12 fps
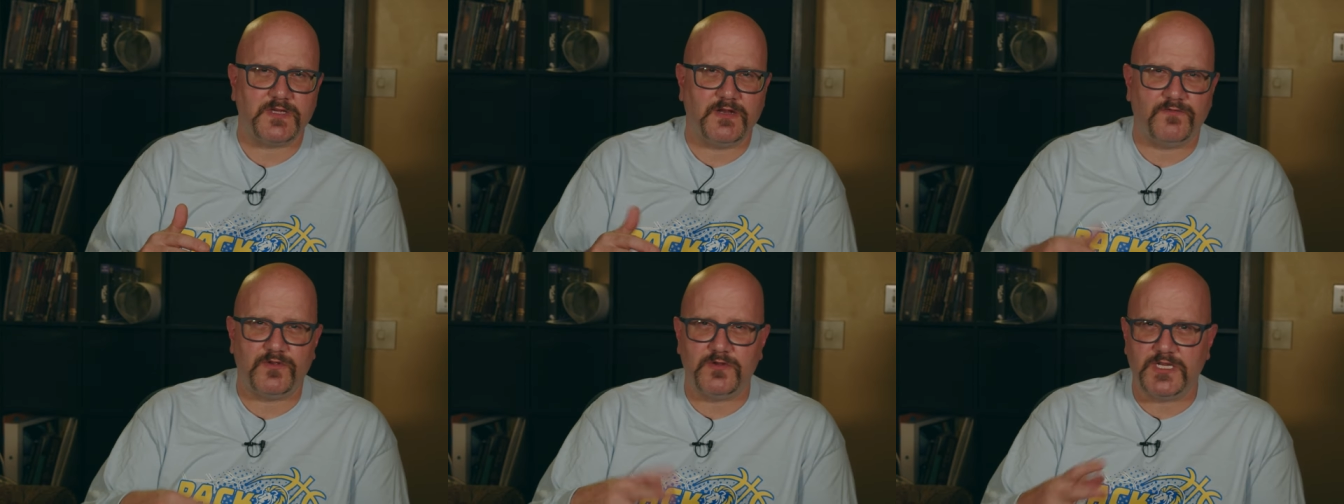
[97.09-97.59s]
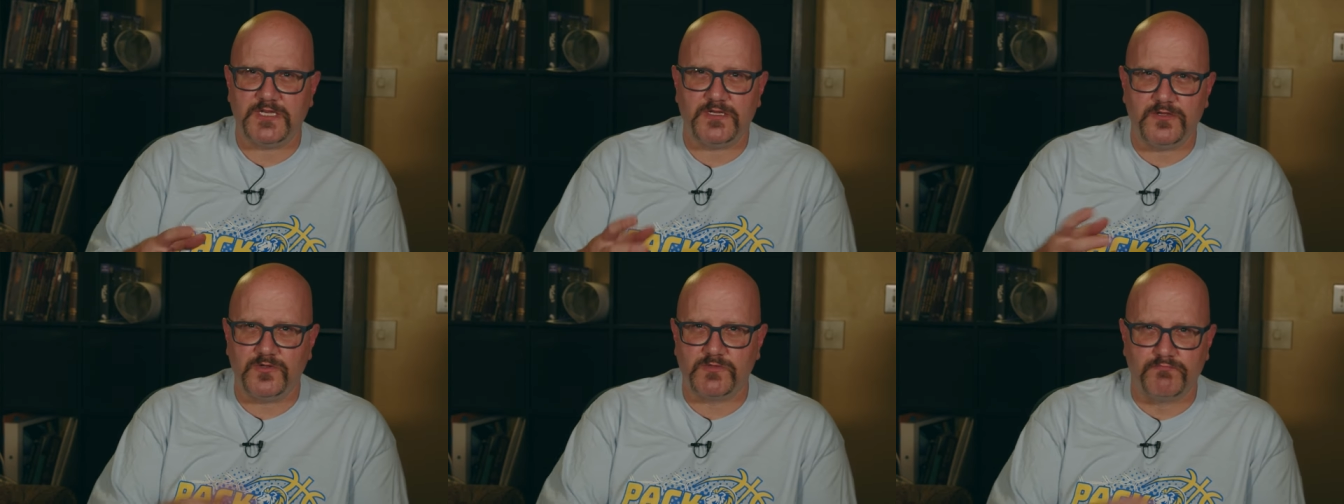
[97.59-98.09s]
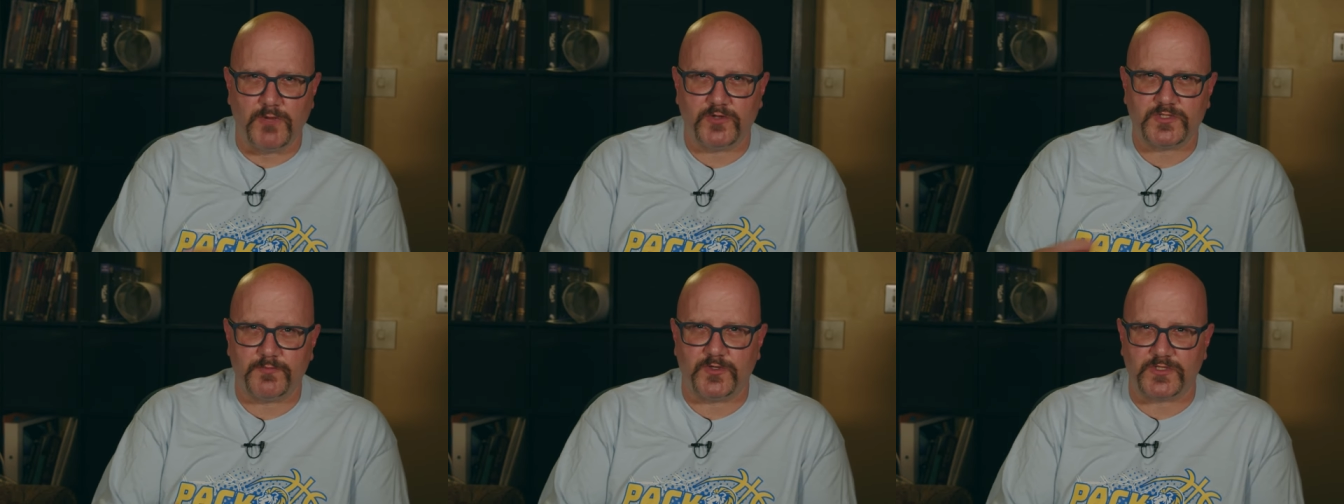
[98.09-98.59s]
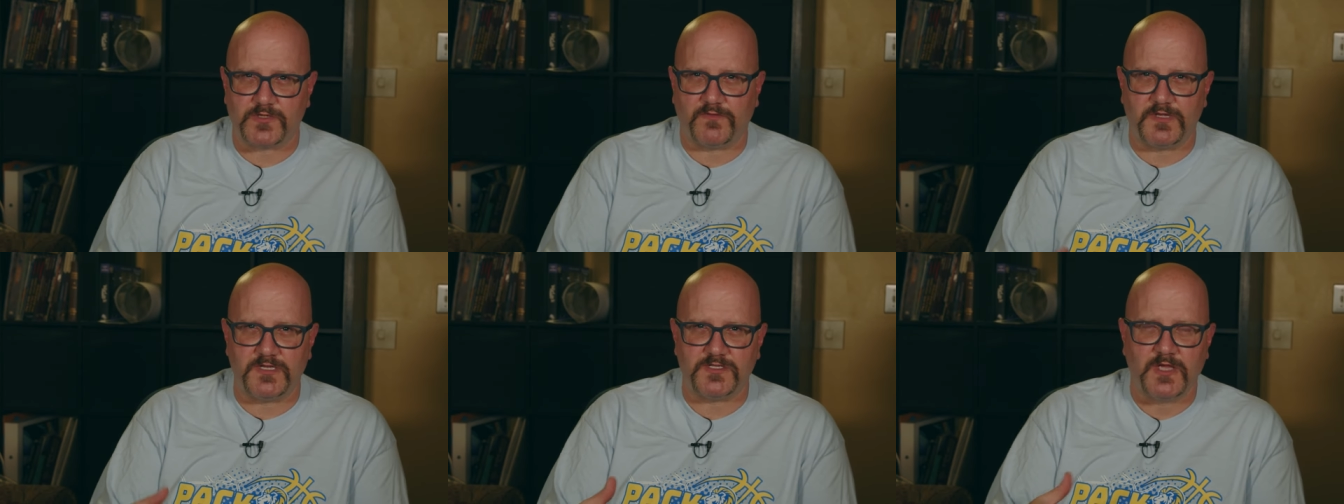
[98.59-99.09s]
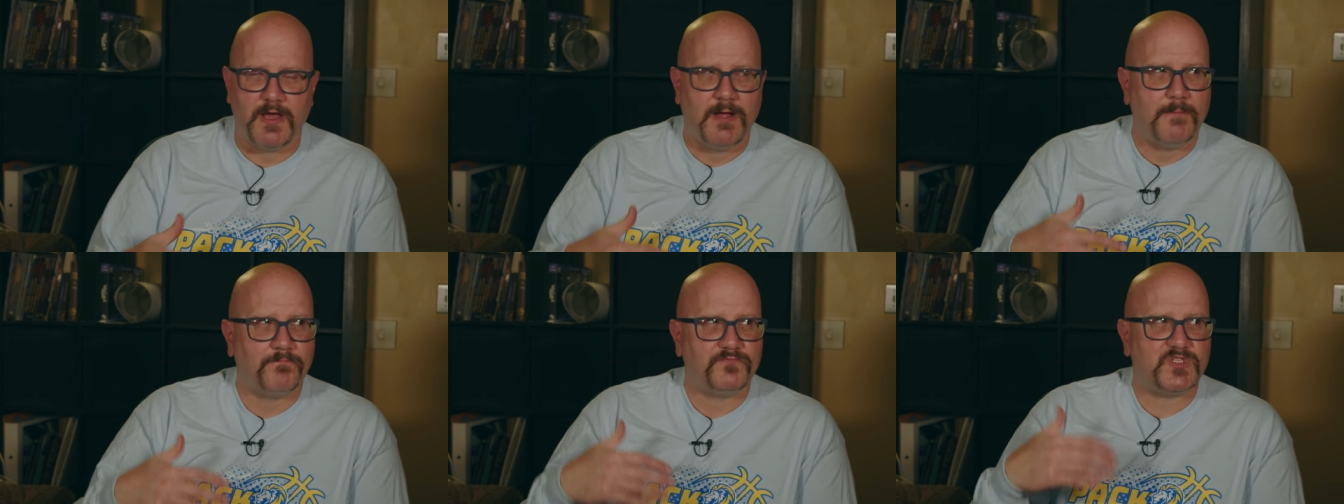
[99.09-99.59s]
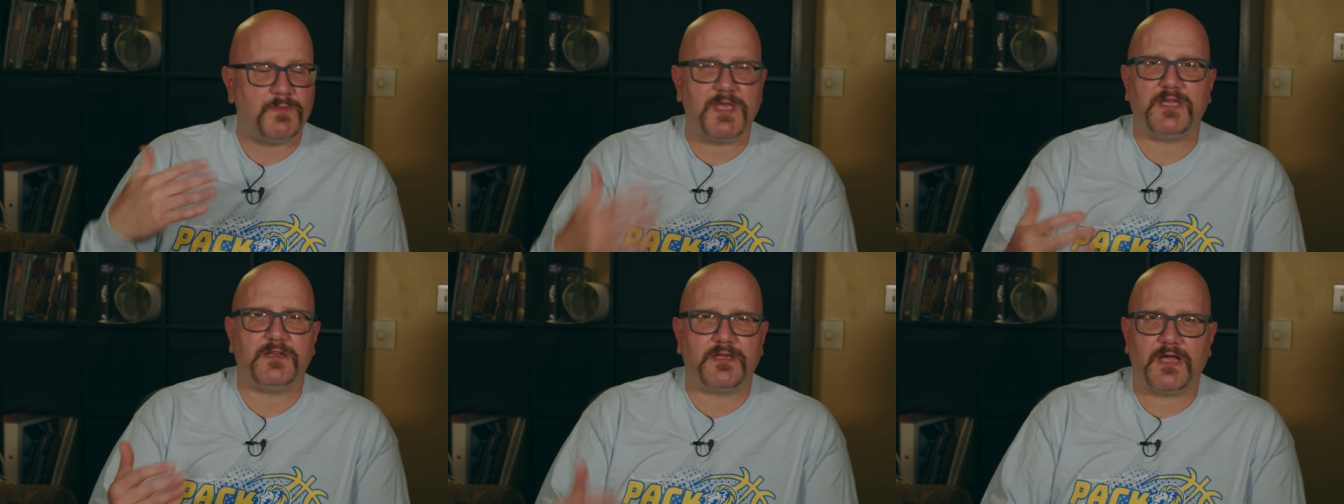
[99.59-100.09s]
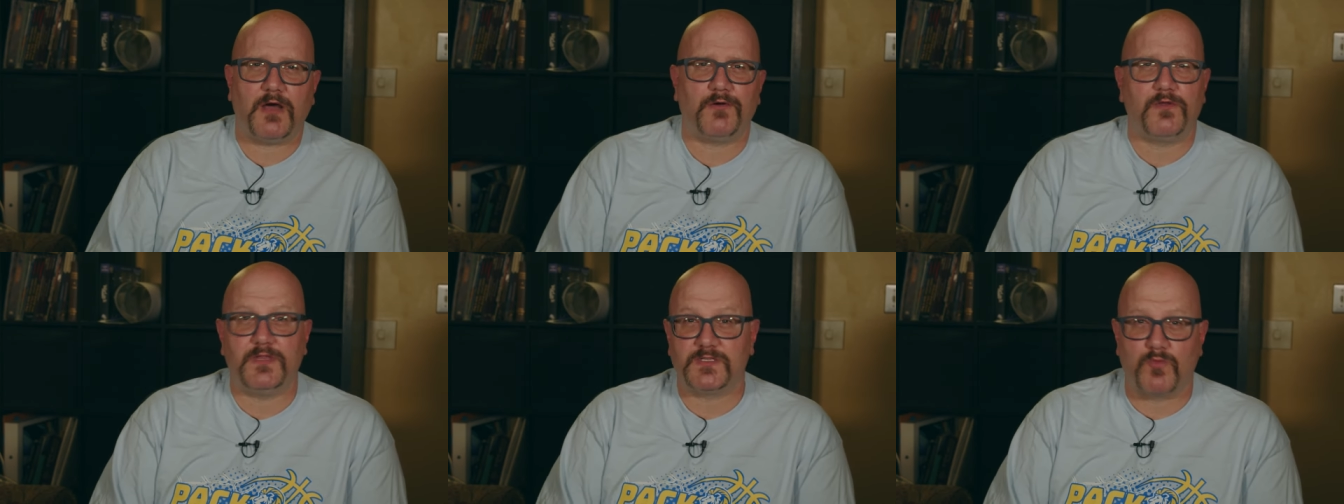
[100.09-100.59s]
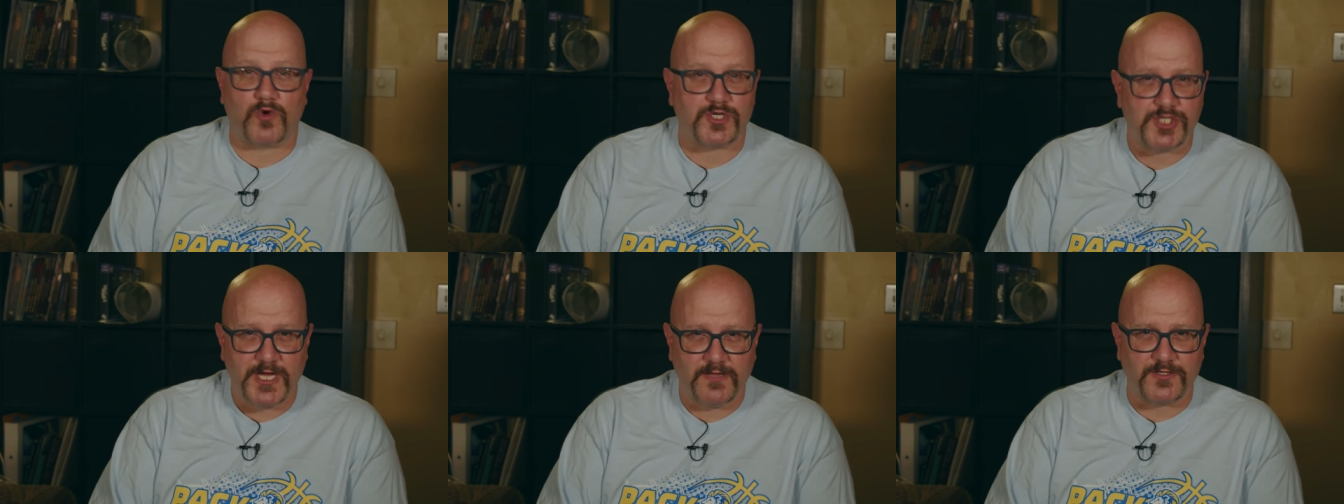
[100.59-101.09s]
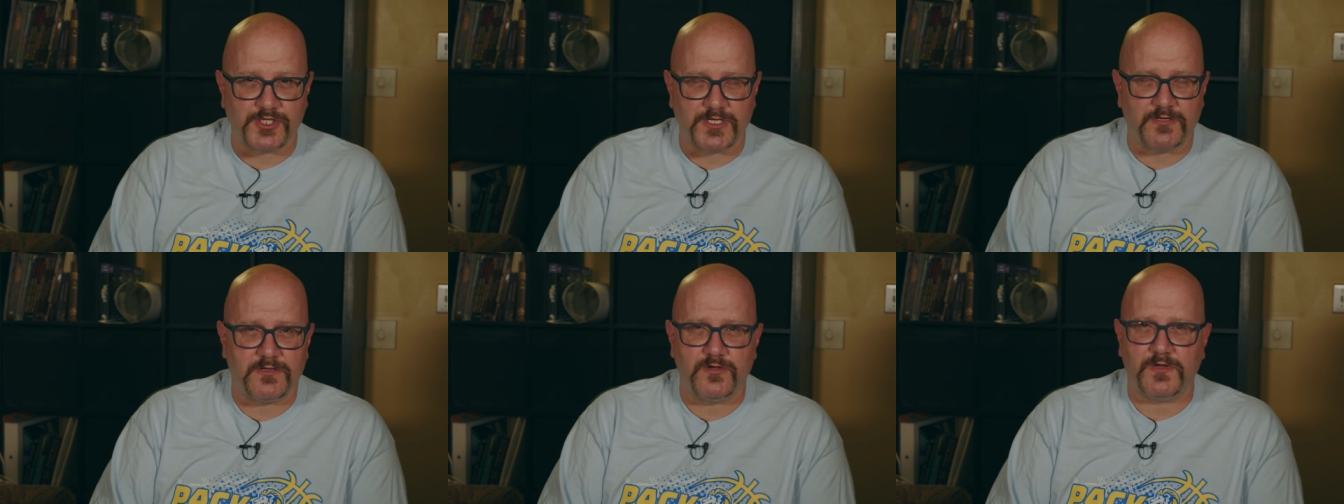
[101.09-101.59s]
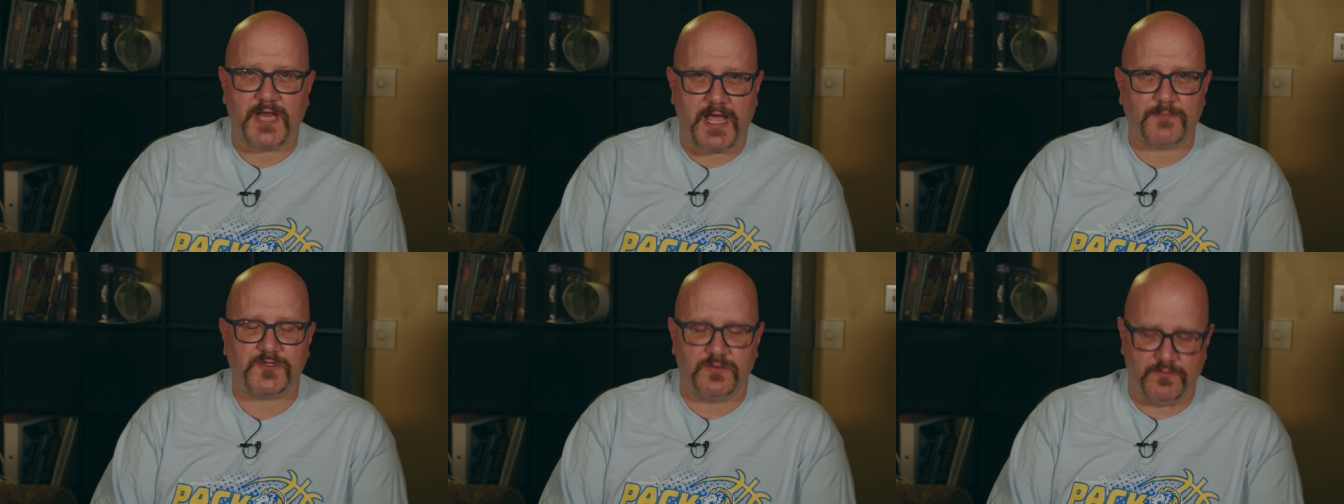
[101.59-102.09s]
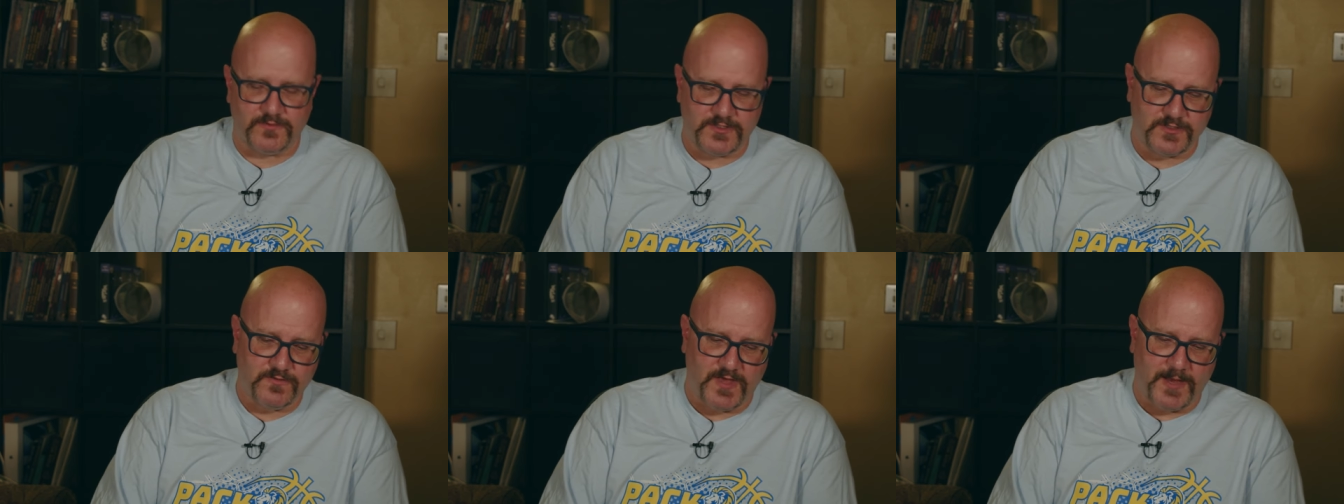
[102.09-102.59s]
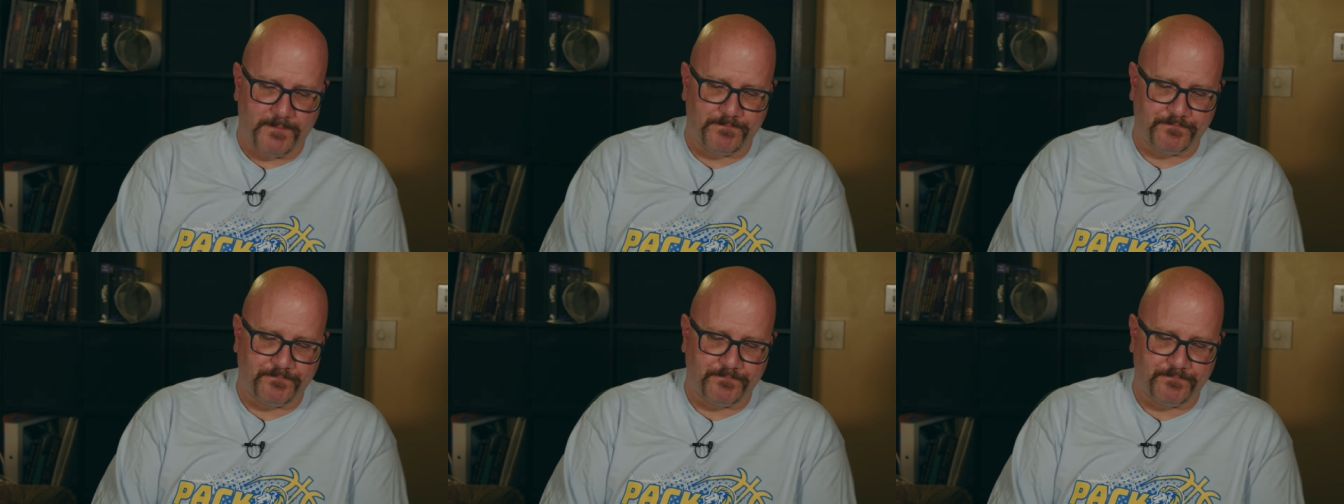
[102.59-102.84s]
And if you need to use multiples of these to make an encounter that's more challenging, you can absolutely do that.